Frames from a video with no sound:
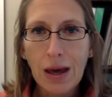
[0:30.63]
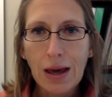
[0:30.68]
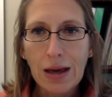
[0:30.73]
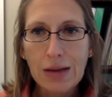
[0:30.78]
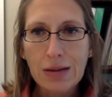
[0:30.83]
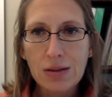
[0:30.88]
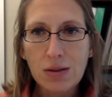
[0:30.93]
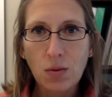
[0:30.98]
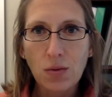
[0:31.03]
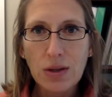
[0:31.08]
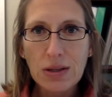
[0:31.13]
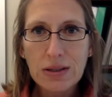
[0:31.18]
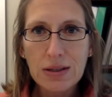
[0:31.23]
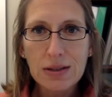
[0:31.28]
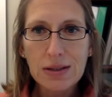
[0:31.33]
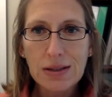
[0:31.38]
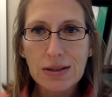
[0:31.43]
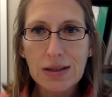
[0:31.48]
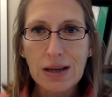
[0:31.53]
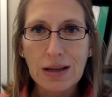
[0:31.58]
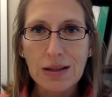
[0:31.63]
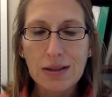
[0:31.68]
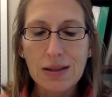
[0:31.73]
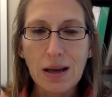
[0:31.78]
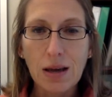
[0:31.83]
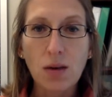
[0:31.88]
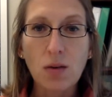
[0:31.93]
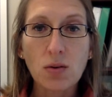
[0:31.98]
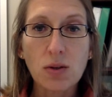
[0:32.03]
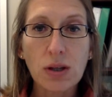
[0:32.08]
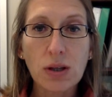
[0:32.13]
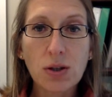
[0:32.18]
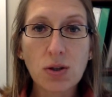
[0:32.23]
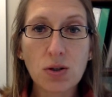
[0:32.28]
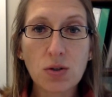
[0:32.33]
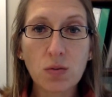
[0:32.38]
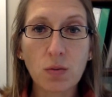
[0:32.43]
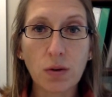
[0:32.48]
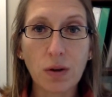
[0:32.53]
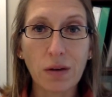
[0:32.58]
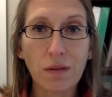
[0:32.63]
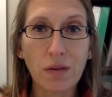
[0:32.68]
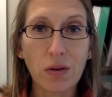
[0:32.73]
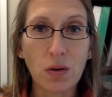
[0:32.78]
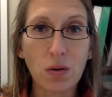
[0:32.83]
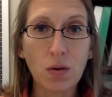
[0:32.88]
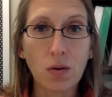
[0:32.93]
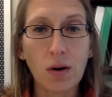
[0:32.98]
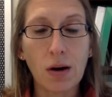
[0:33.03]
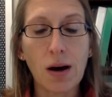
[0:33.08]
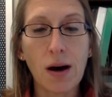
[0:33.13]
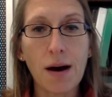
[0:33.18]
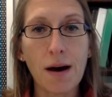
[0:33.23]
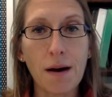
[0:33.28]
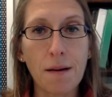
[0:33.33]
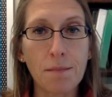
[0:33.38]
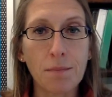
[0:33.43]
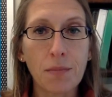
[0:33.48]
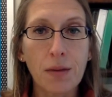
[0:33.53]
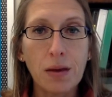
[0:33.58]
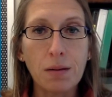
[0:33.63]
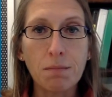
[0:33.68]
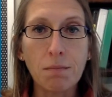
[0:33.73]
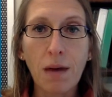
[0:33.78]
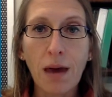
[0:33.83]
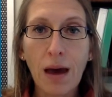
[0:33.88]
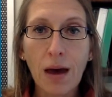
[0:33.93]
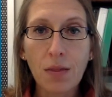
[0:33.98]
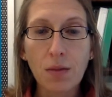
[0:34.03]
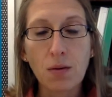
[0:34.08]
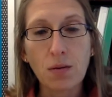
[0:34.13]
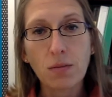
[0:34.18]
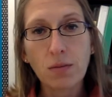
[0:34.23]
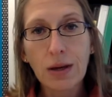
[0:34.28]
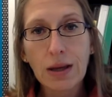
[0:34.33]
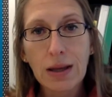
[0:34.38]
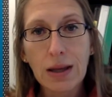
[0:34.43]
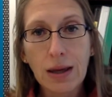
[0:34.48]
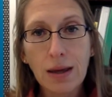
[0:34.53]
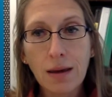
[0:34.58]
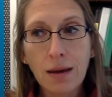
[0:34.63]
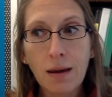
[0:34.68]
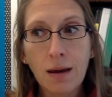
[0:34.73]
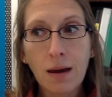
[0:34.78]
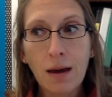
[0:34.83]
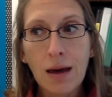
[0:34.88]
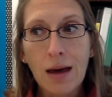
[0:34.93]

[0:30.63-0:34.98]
And so this is a test that your teachers will give you in math or reading.